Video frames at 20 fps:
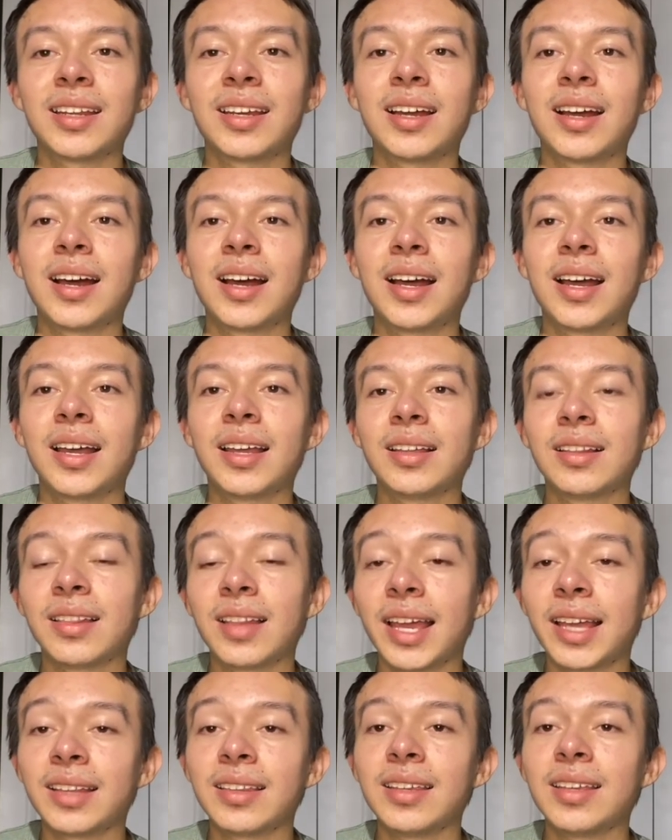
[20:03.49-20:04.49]
I
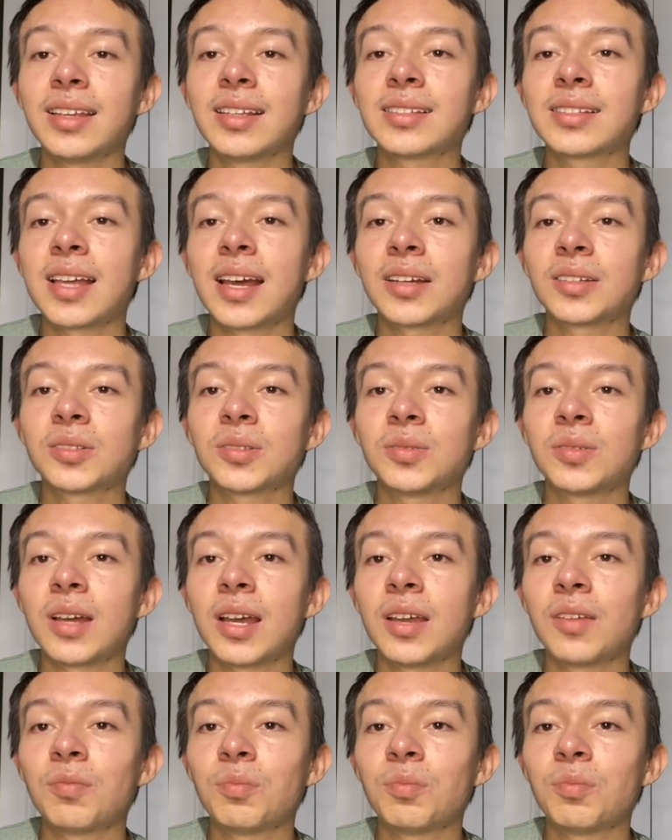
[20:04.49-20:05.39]
like the exacto knife